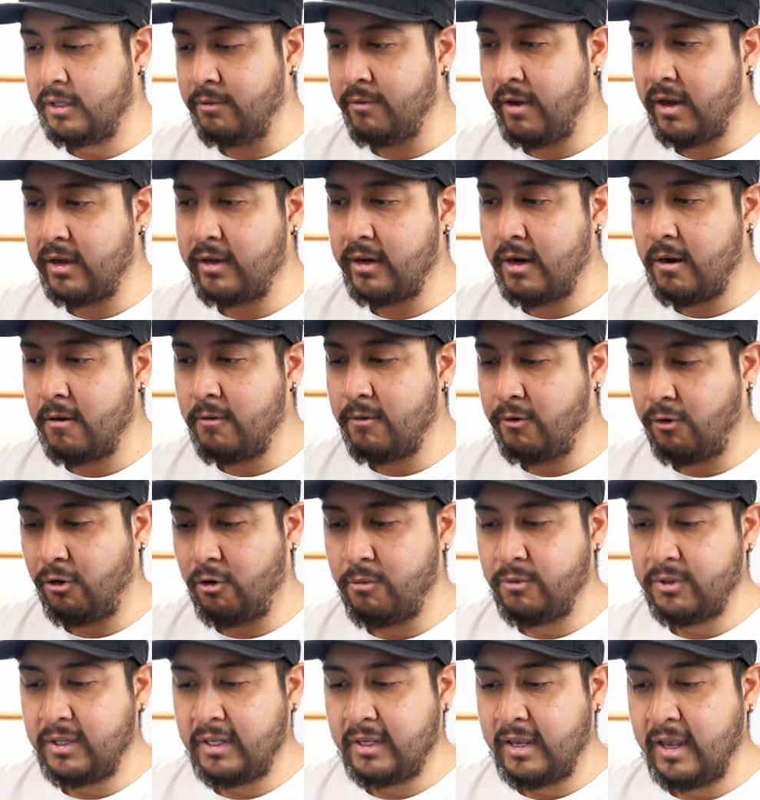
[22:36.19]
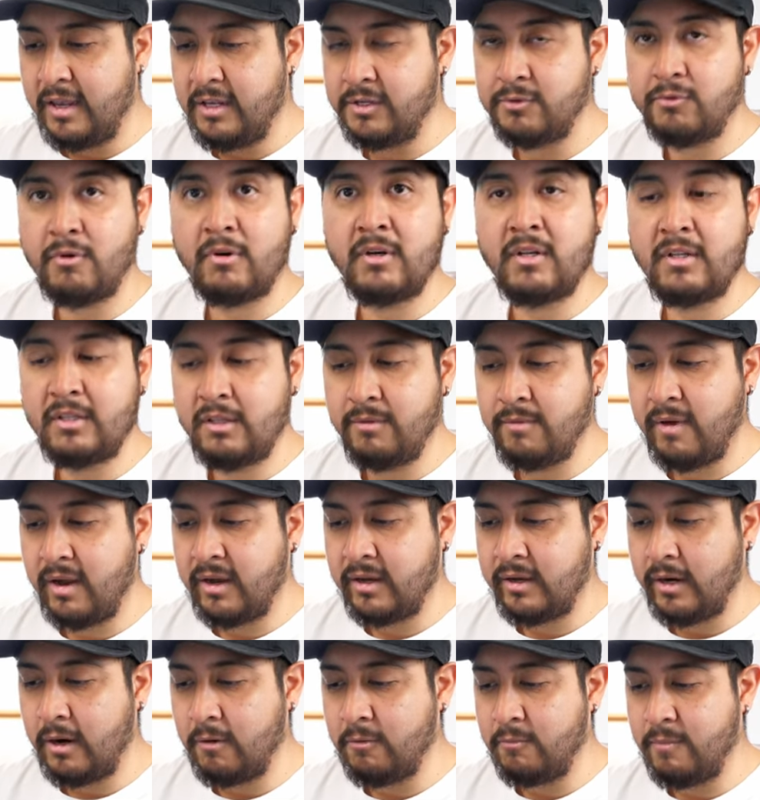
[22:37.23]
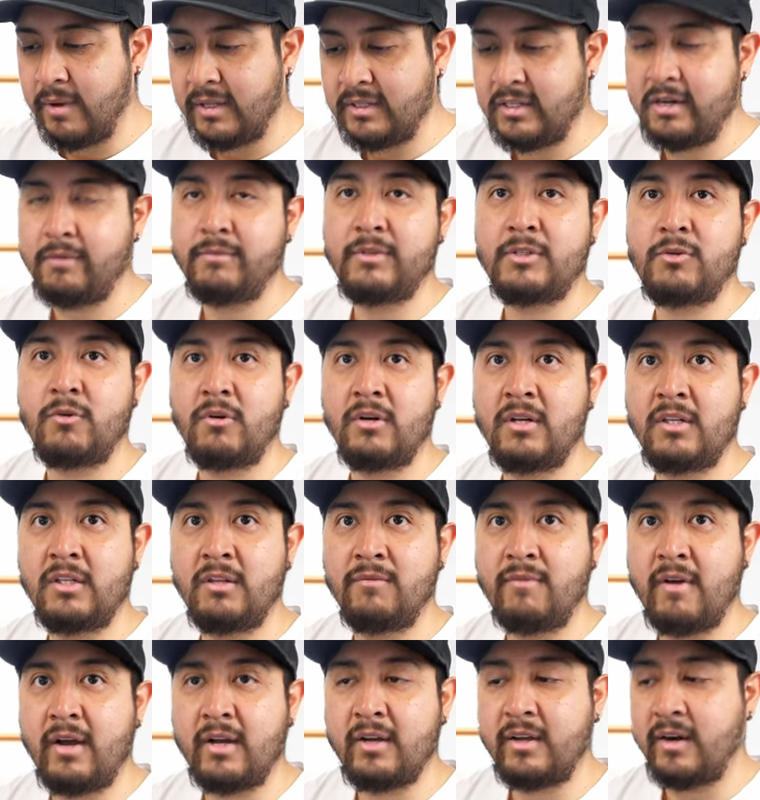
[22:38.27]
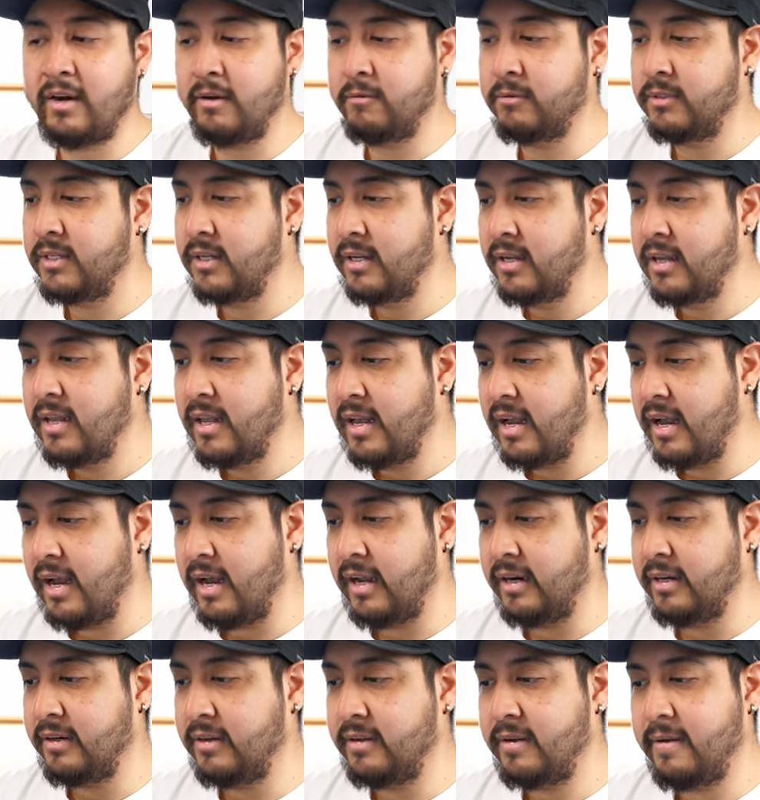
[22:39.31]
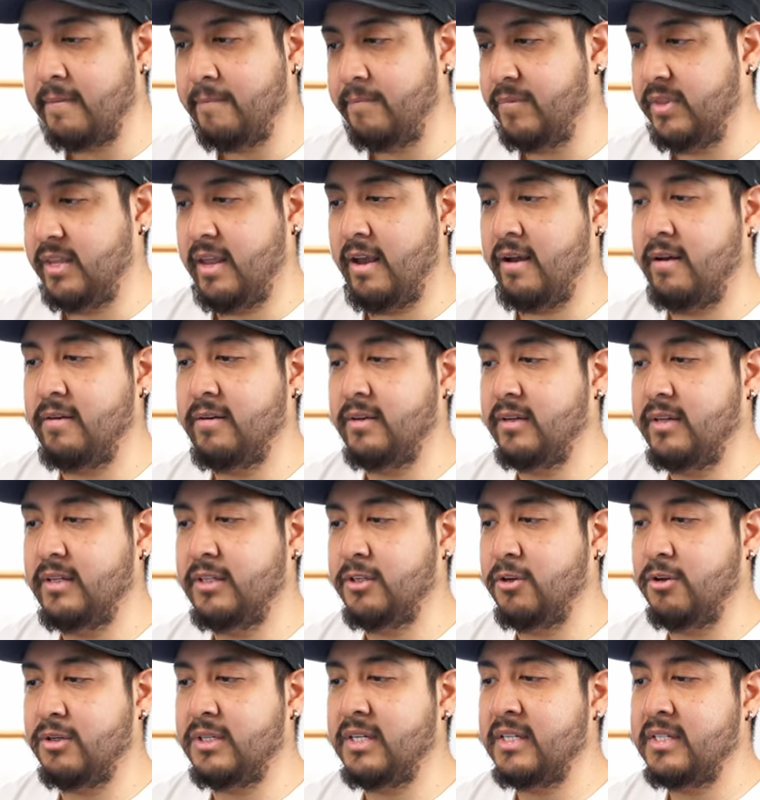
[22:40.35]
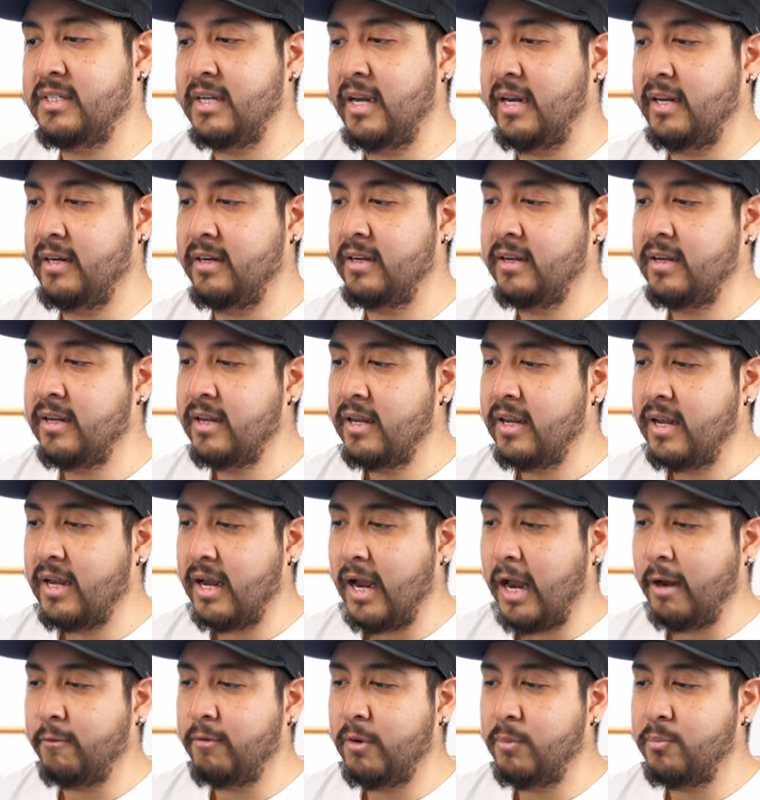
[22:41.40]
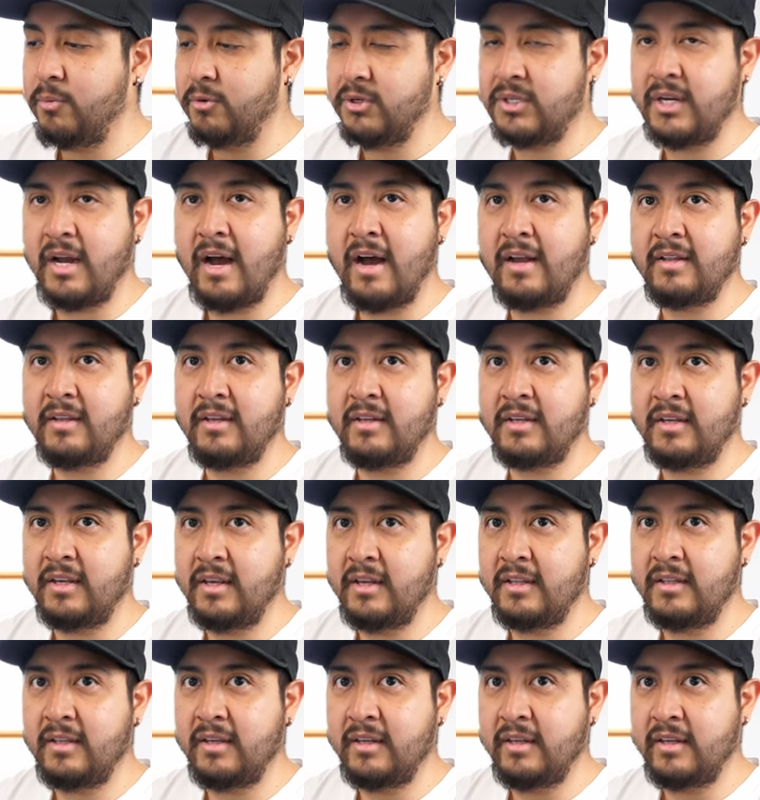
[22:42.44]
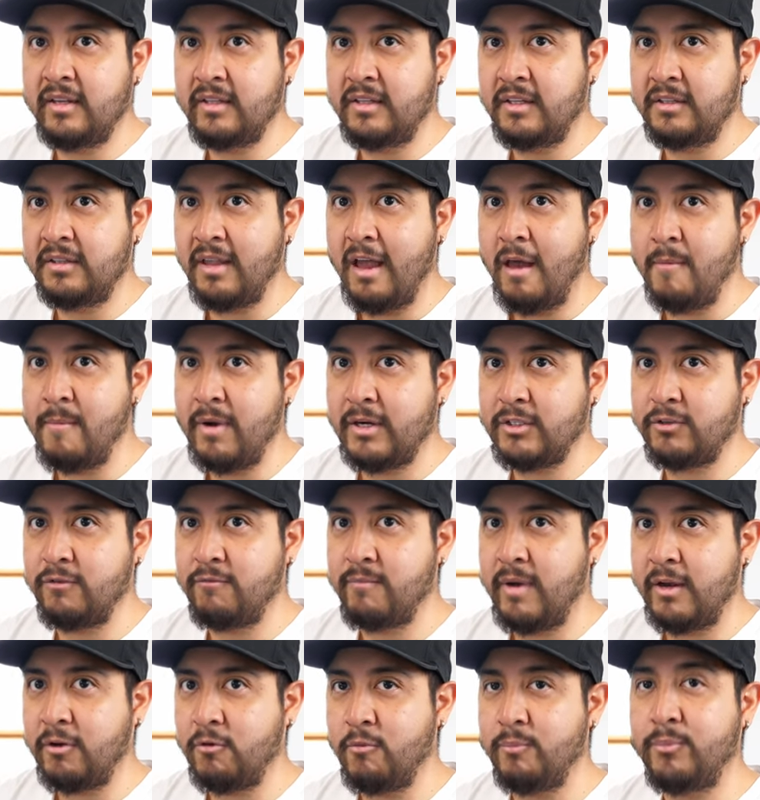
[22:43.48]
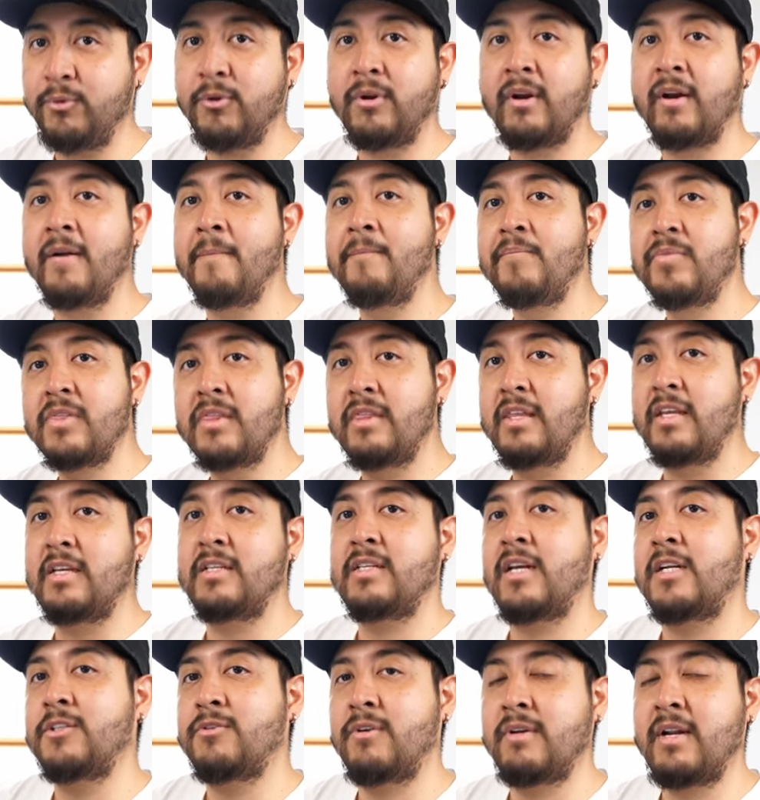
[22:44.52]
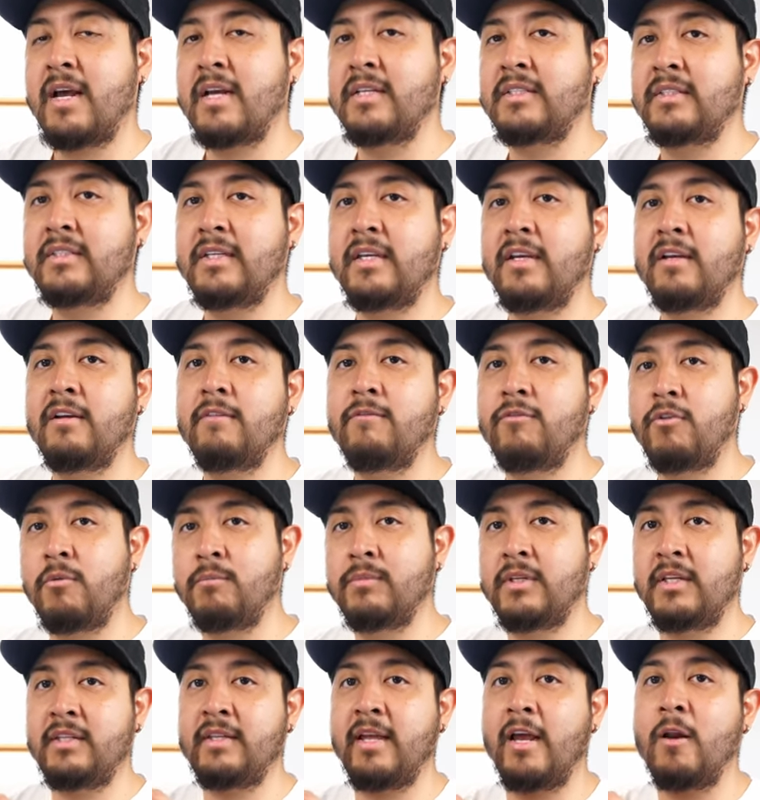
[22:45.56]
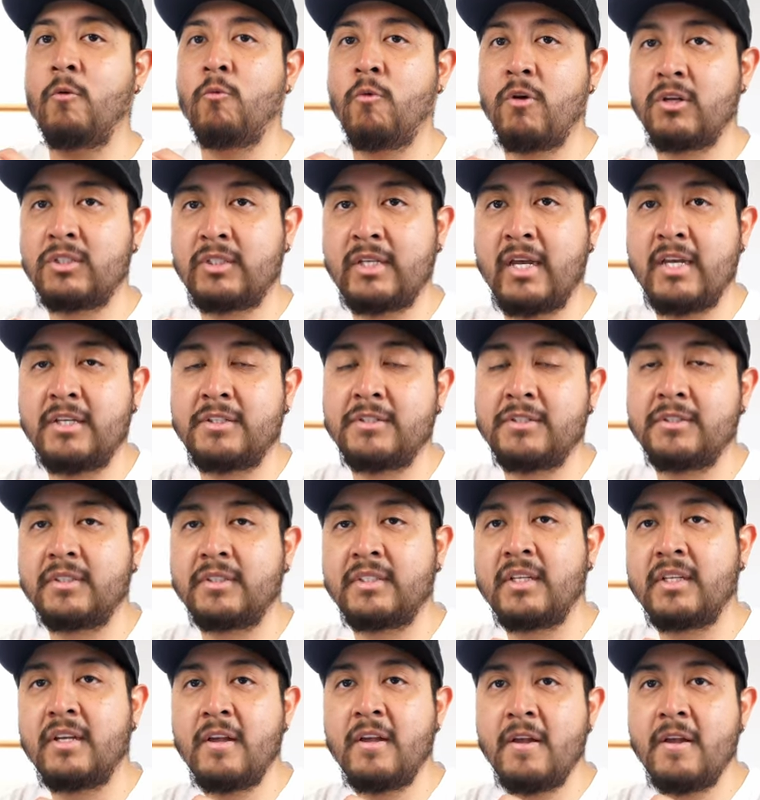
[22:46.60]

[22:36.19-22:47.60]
in the background. RoboDK is running in the background. Matlab is running in the background. And yeah, just insane. I will push harder here the thermals of my computer. This is also a nice thing from the Dell workstations.